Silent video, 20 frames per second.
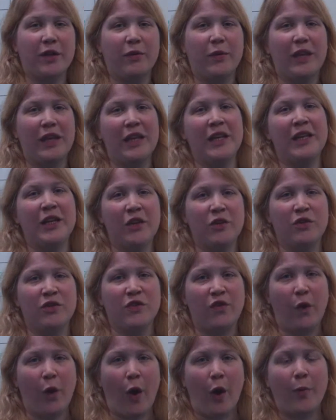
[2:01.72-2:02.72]
that we can
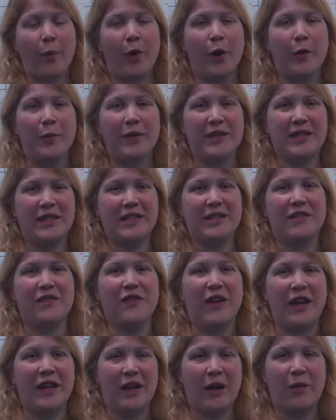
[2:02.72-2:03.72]
use for our purposes to
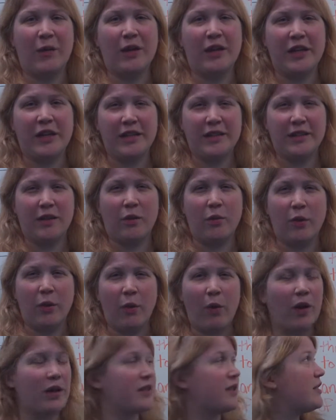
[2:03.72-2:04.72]
find out what it is that we
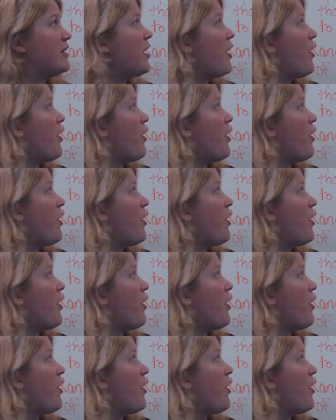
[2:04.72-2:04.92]
want to